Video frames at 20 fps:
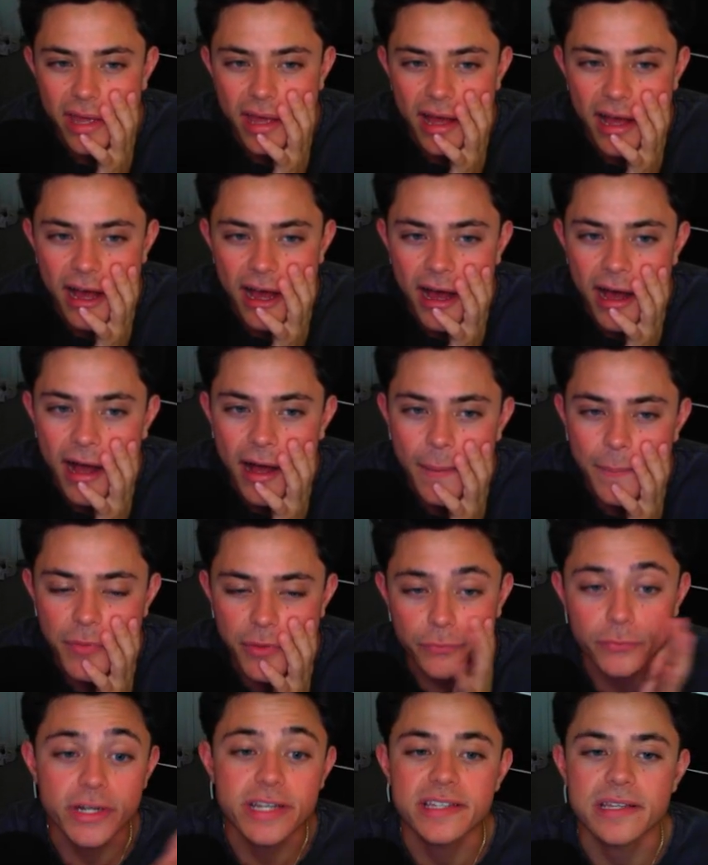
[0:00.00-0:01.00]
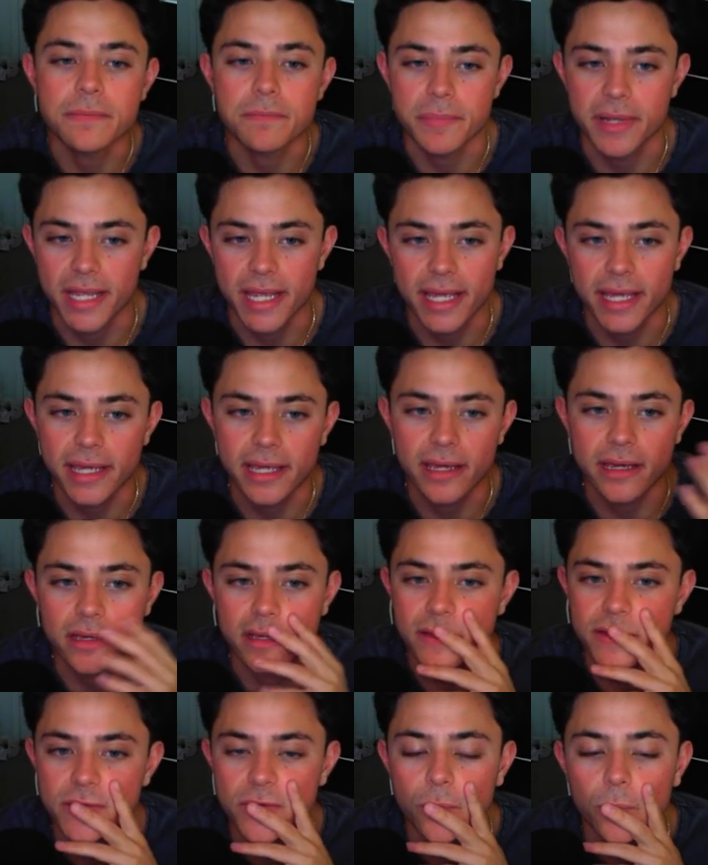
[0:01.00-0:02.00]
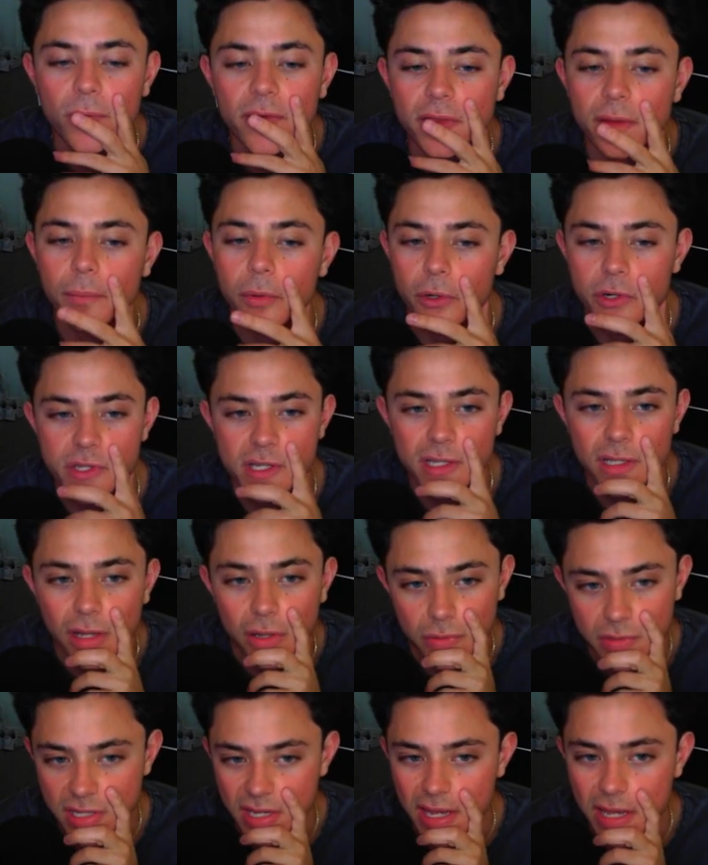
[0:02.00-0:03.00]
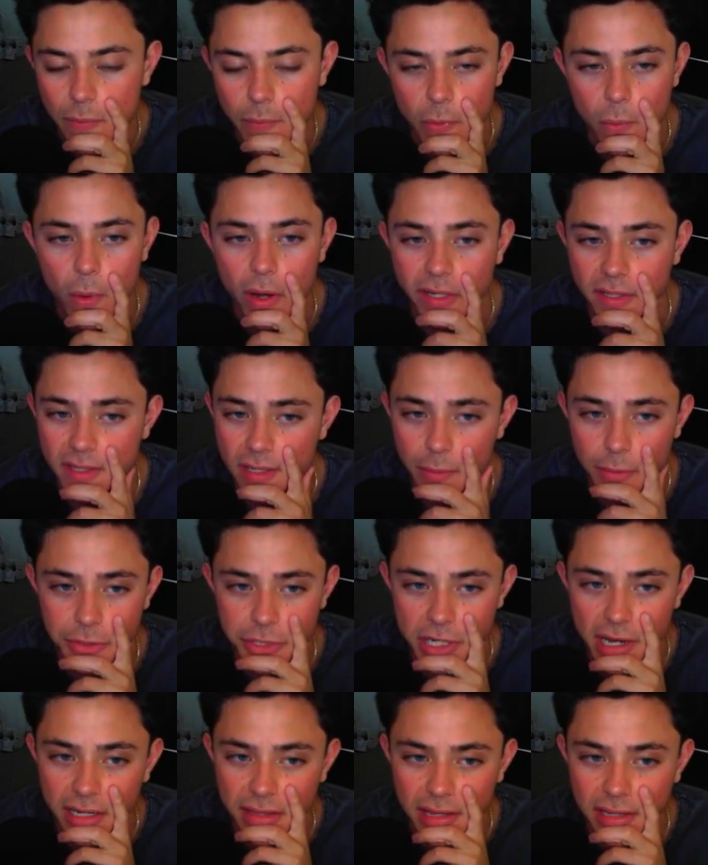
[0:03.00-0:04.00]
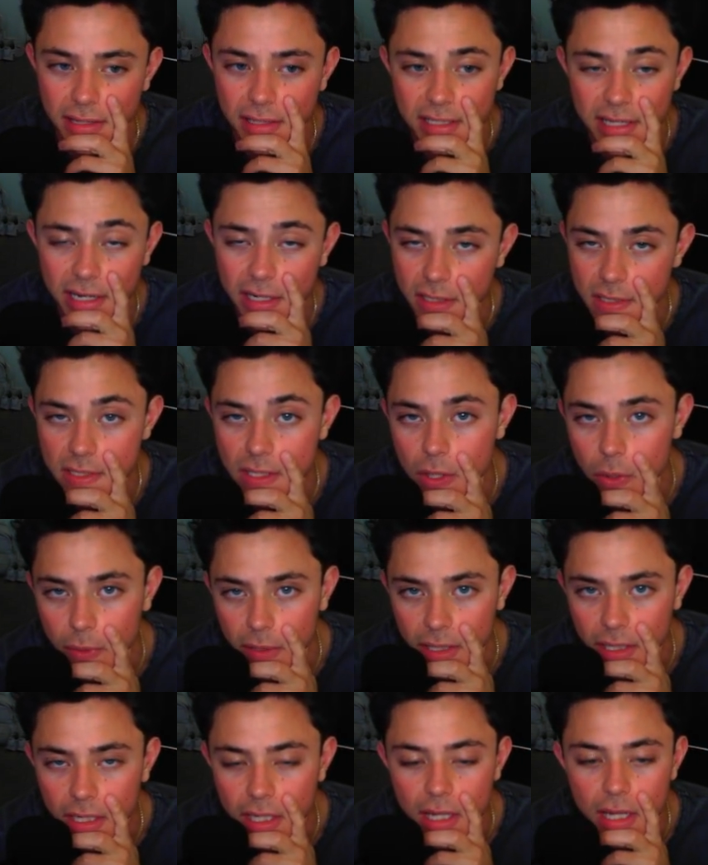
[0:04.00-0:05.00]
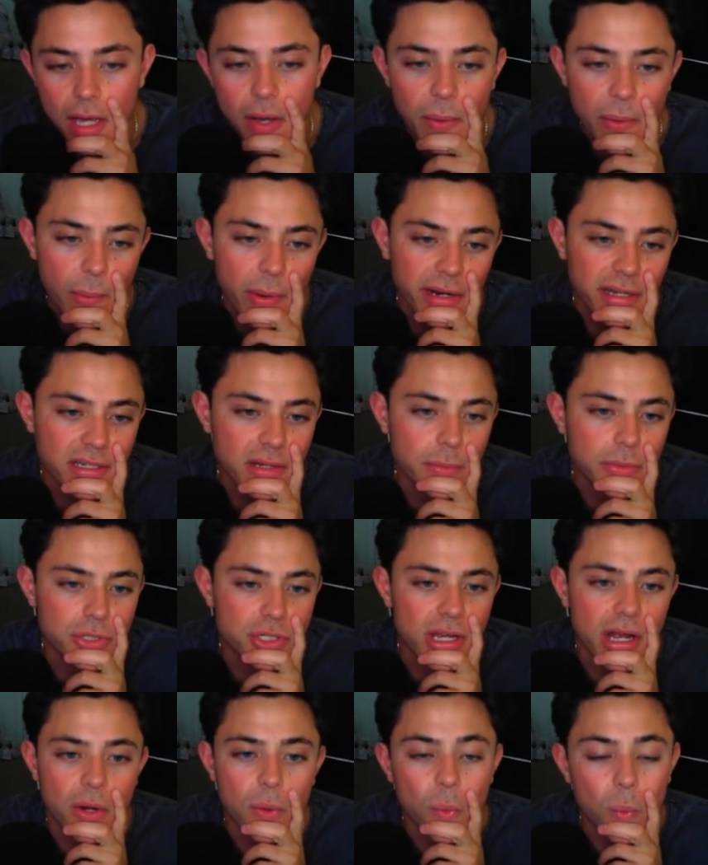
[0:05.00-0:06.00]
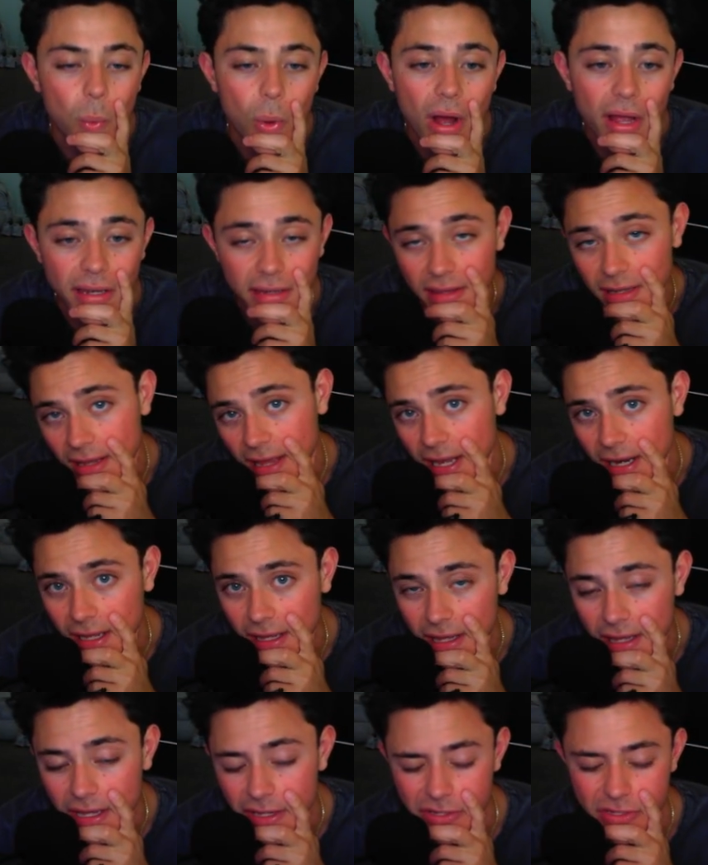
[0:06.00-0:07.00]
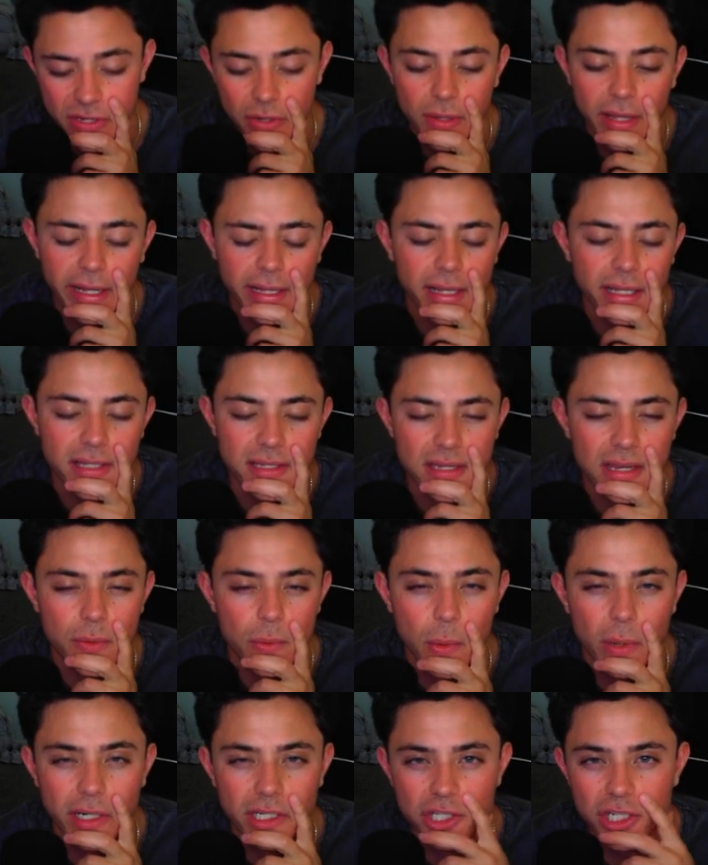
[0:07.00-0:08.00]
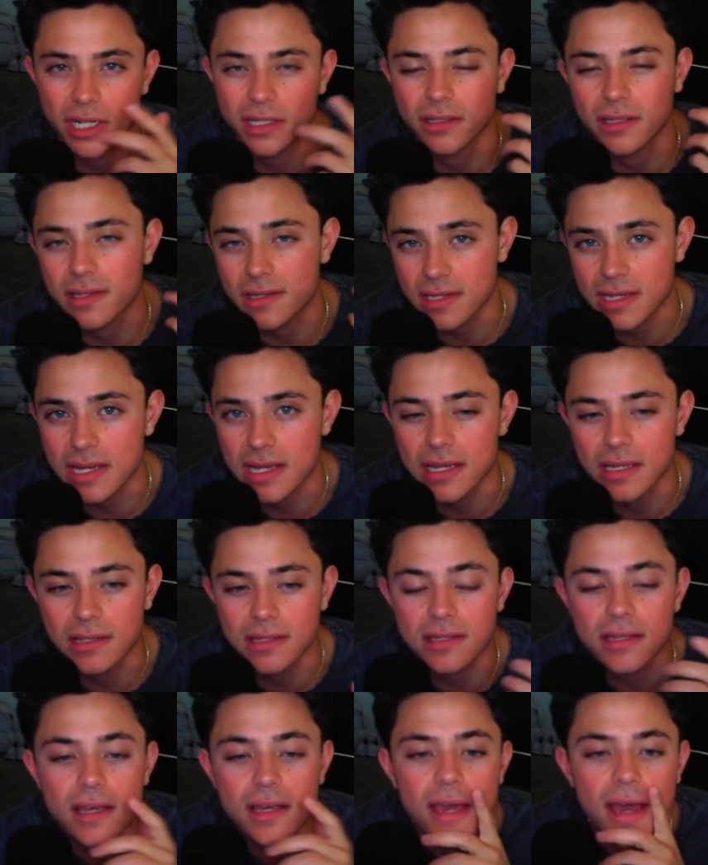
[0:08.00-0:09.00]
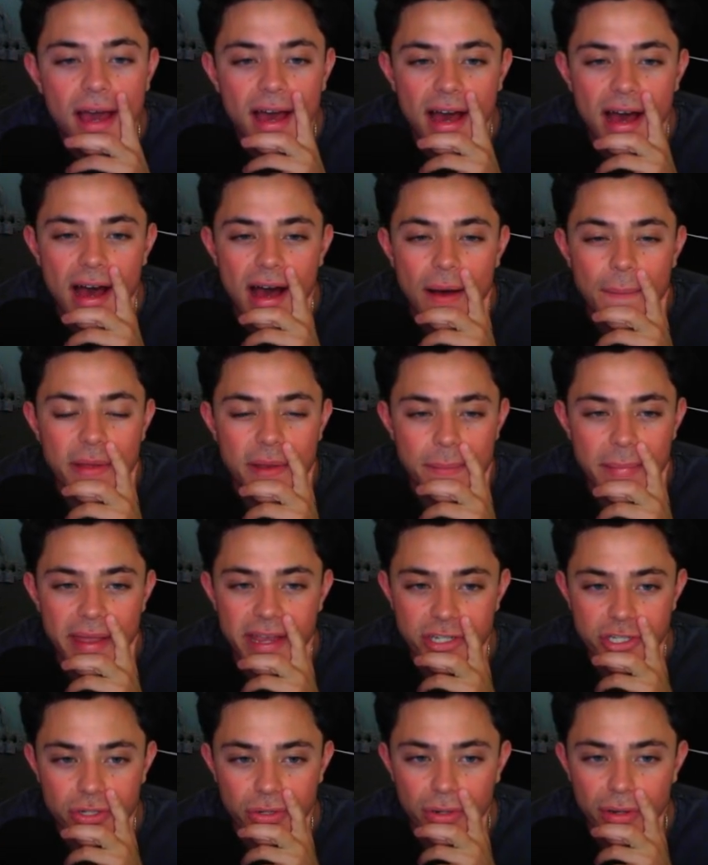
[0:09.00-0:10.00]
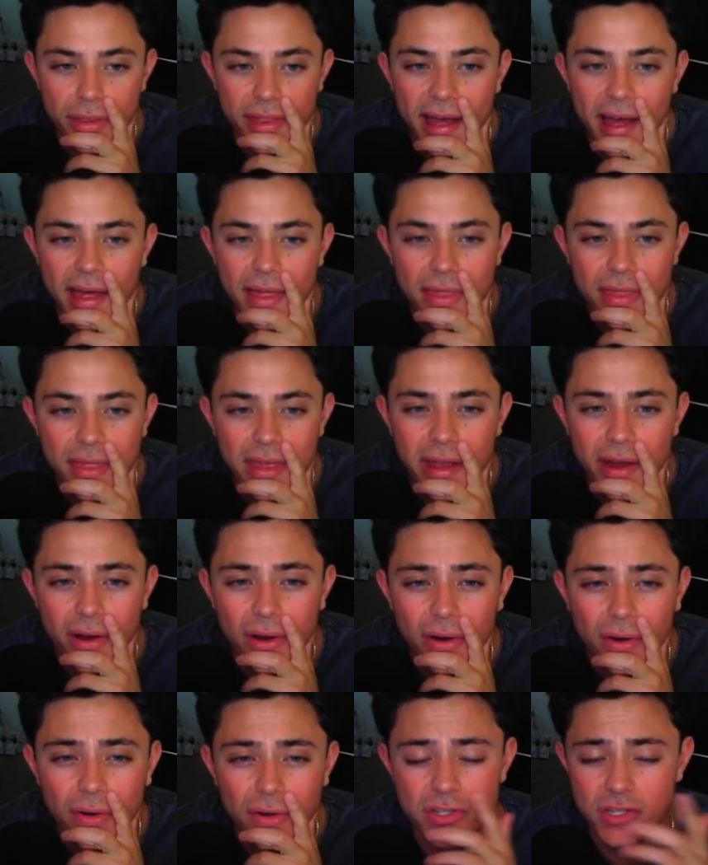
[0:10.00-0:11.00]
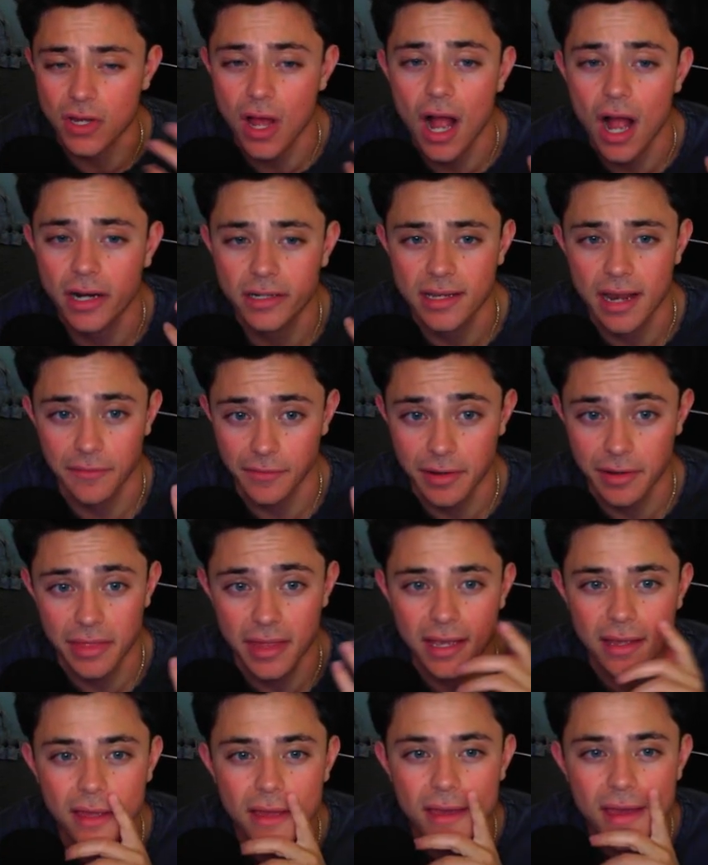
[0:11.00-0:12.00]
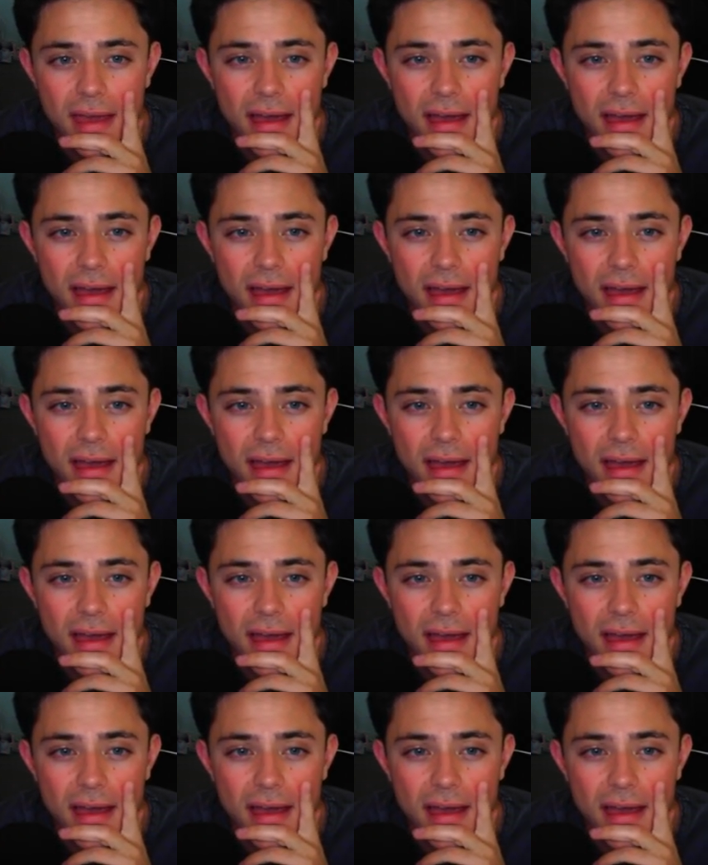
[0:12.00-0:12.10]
Um, the reason being is when the person loads in, we want to double check that the data is loaded. We want to double check what the data is. So like, let's say we want to check the seeds um, and make sure that they're stocked and everything.